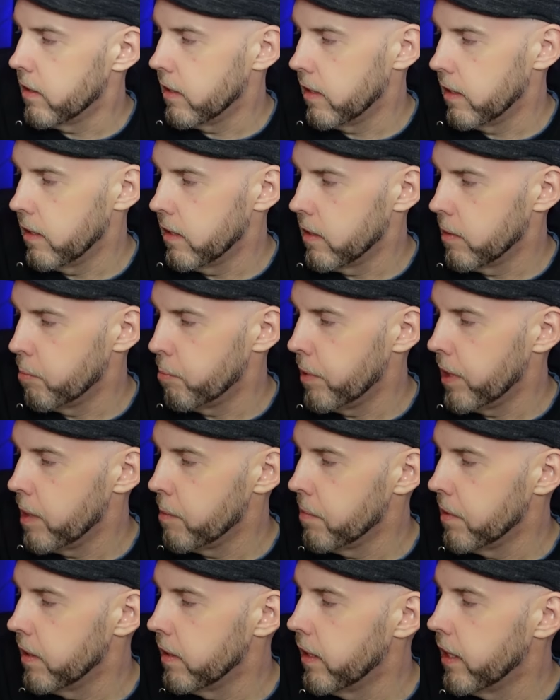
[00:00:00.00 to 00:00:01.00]
This is
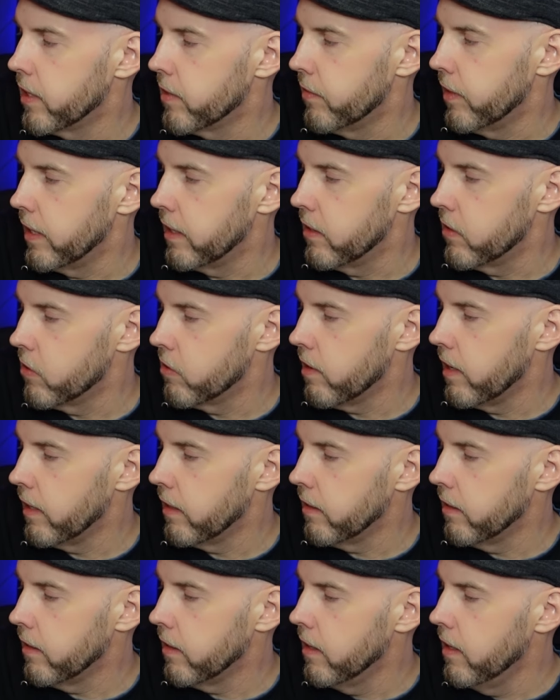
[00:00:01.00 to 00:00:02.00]
Barbara, Las Vegas
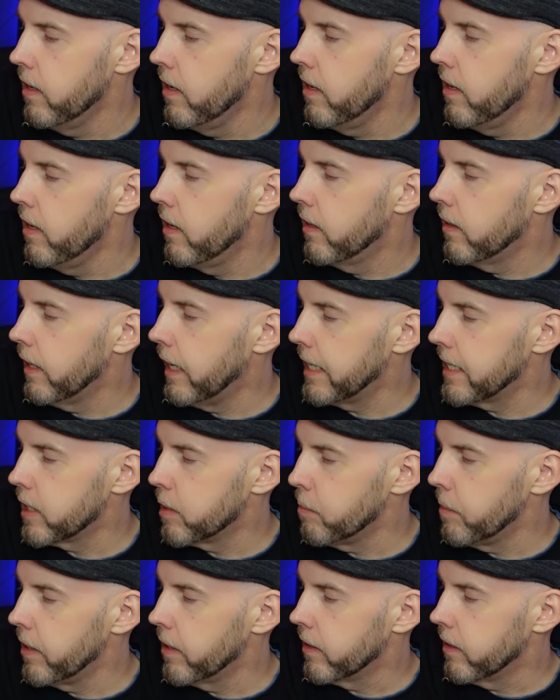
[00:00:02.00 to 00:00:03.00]
Strangler, Last
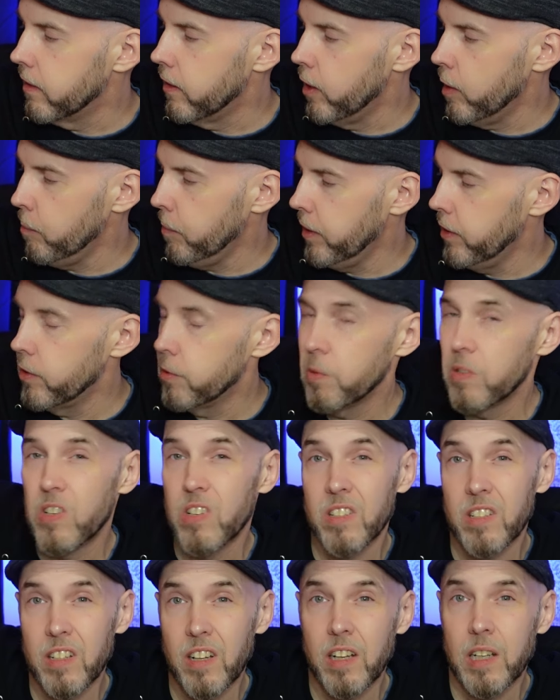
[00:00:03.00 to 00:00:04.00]
American Hobos, which
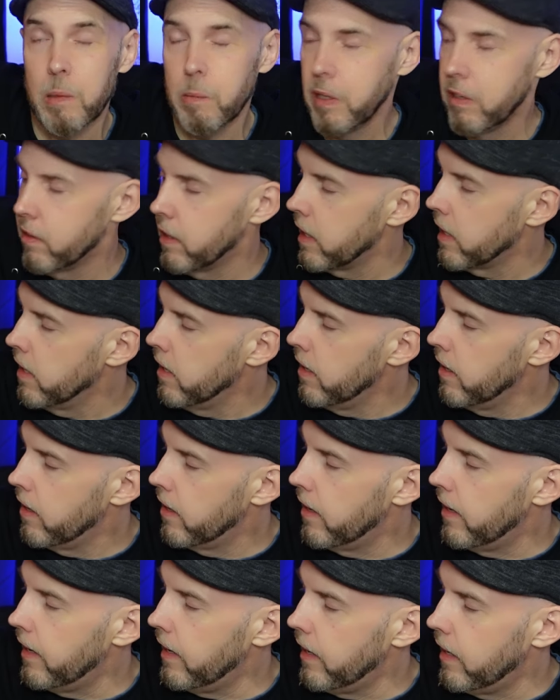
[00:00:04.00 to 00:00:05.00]
is a documentary,
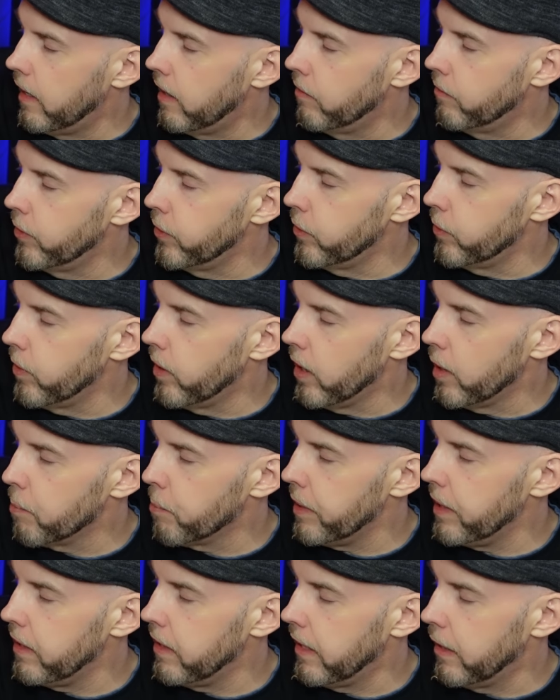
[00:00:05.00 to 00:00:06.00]
Voodoo
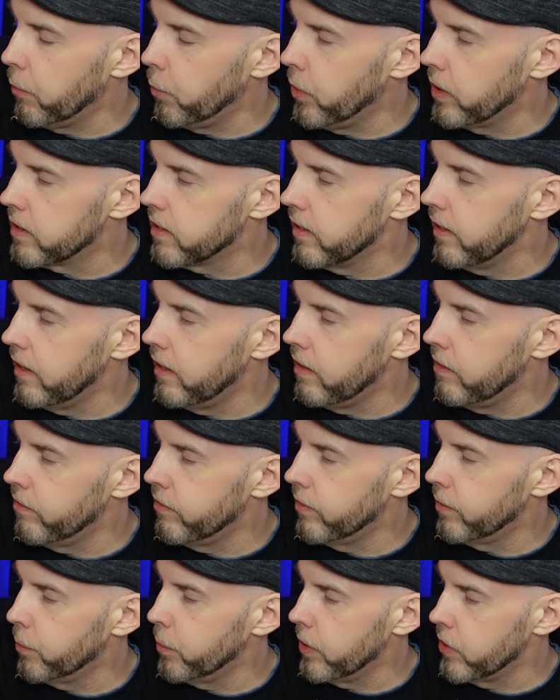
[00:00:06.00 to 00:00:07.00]
Heartbeat, and What's
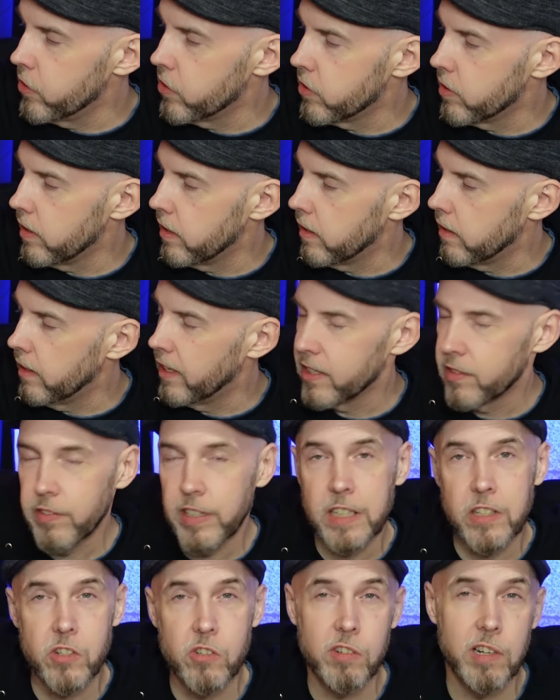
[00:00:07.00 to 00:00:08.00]
Love, which Las
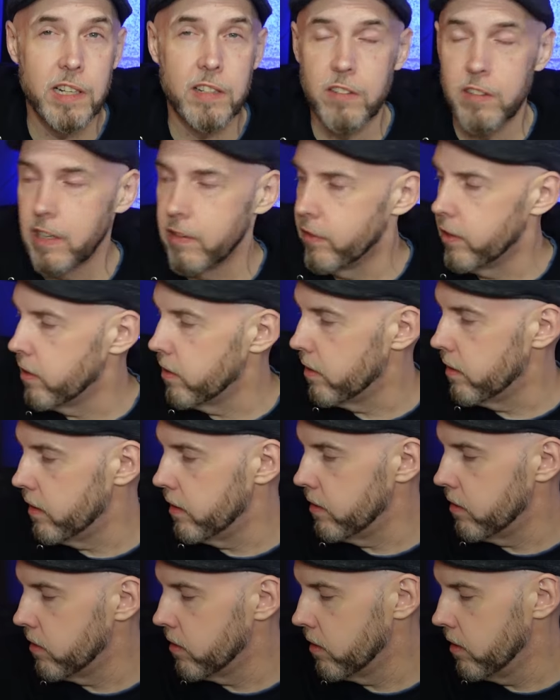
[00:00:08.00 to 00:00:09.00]
Vegas Strangler I've heard
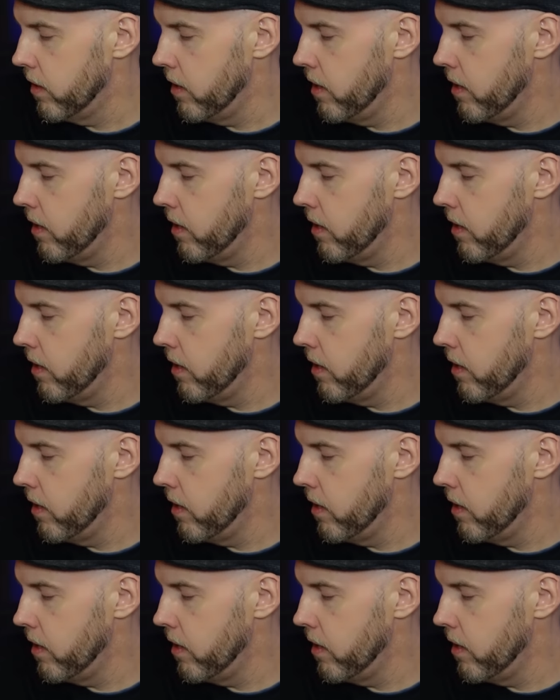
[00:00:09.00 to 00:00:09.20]
is